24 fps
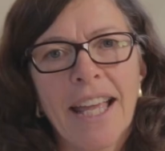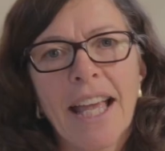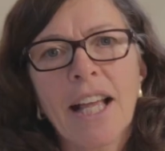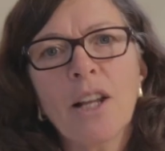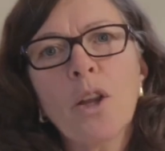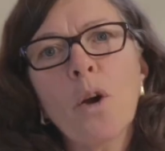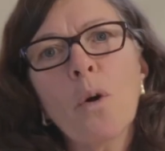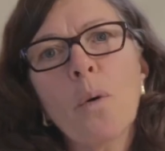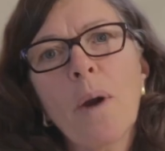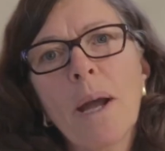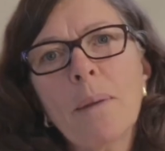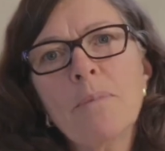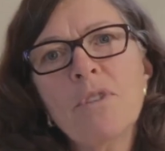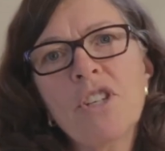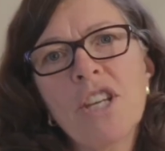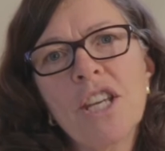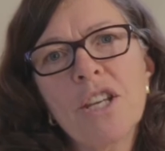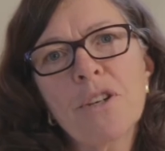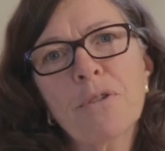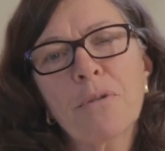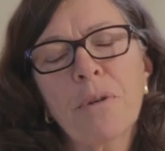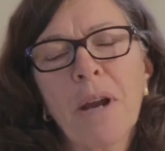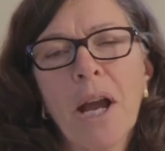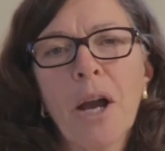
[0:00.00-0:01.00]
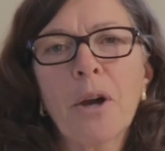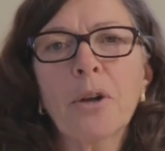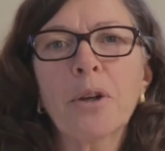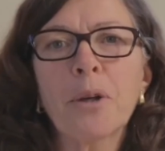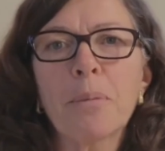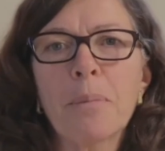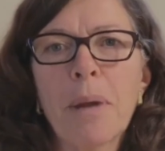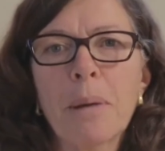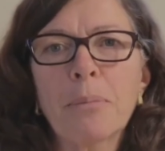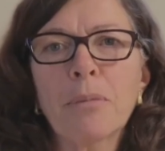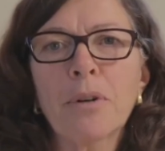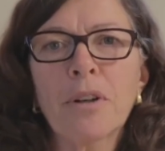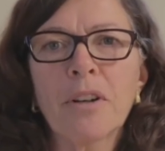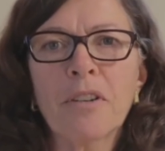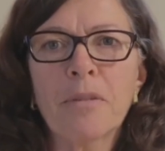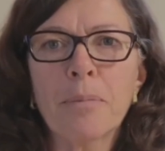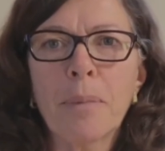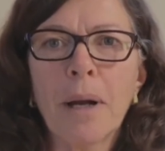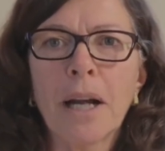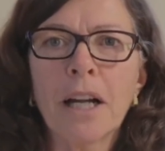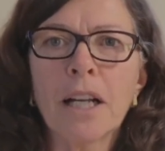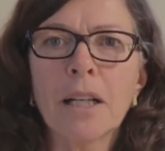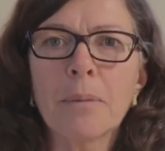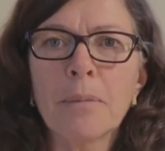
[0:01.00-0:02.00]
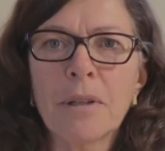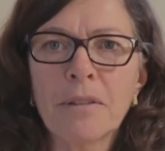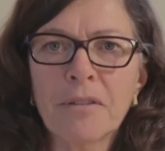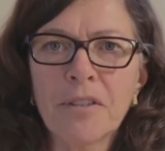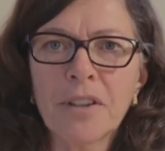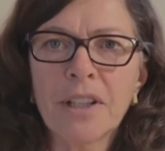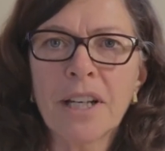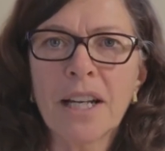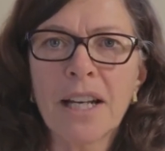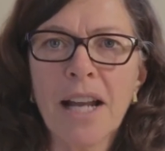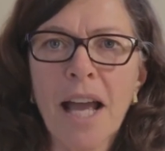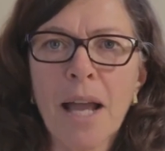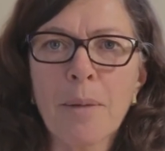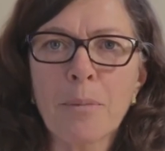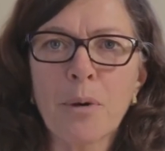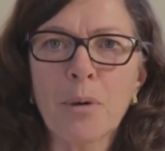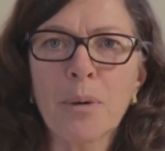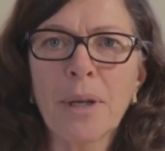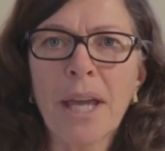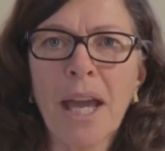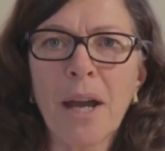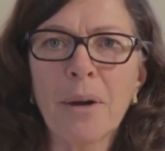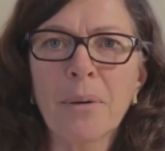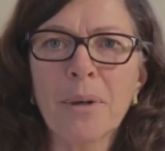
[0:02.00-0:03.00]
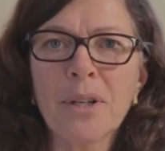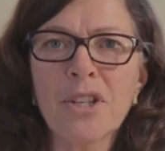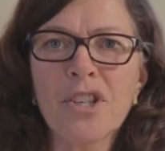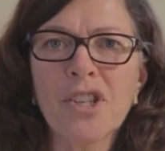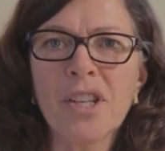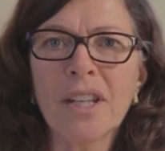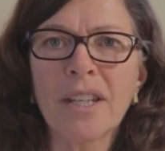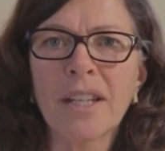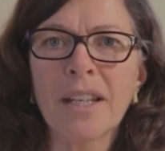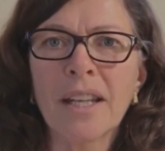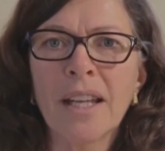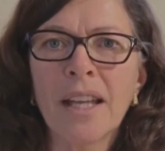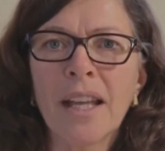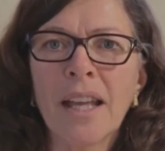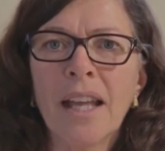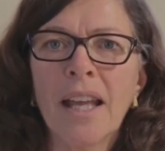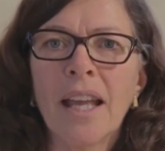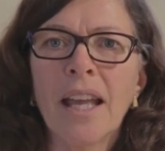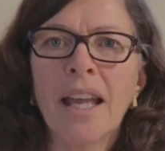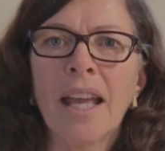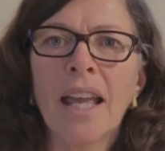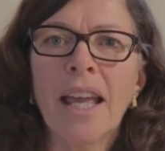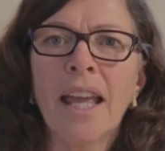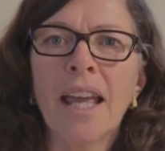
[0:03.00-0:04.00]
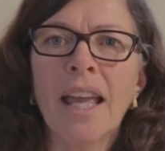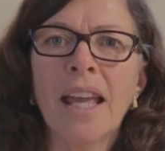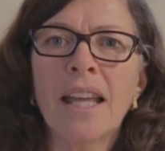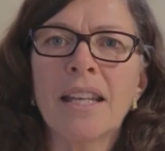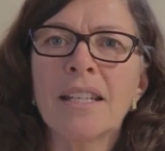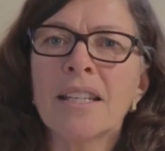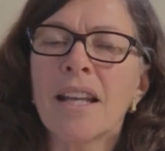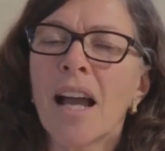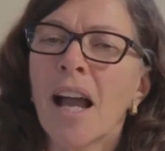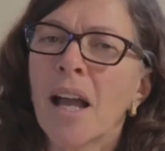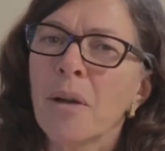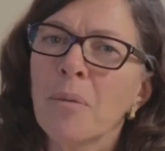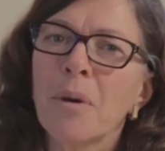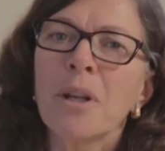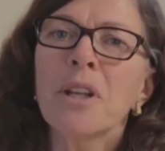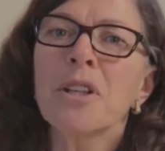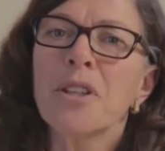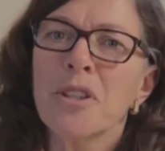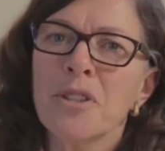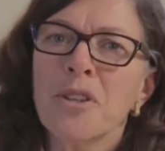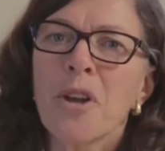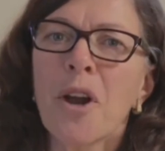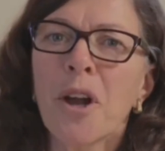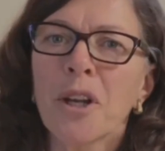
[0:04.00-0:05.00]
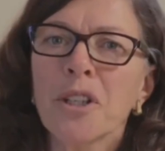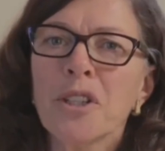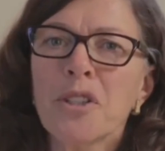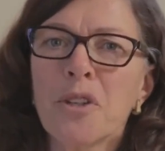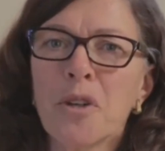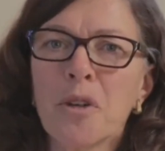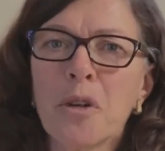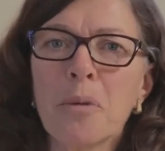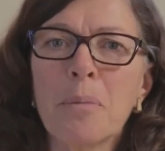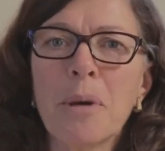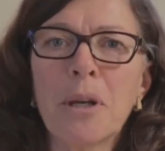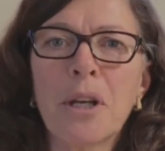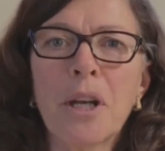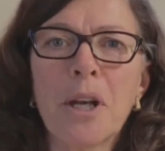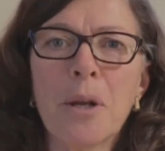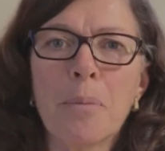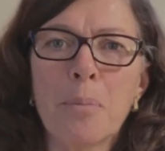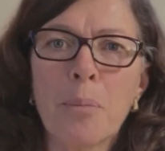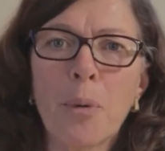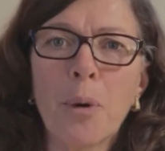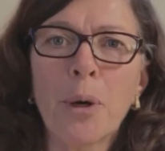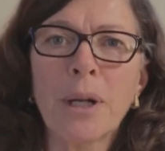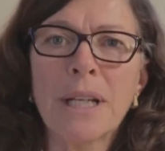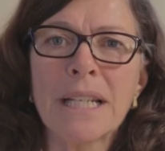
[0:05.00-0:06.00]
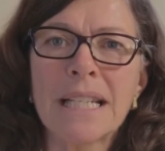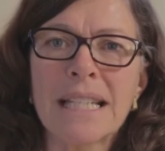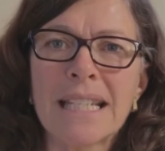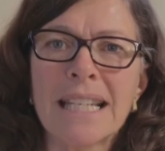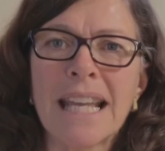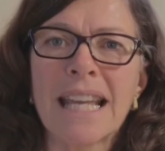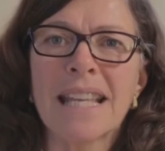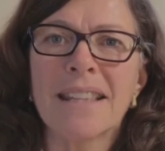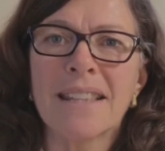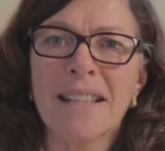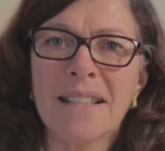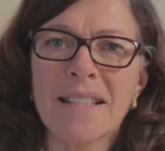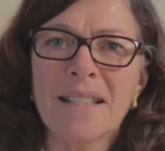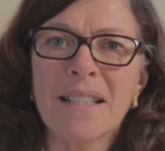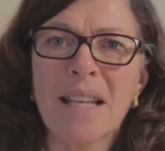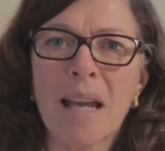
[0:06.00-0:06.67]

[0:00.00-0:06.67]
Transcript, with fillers: Hello, I'm Jean Crowder, Member of Parliament for Nanaimo Cowichan, and I wanted to talk to you about an important date that's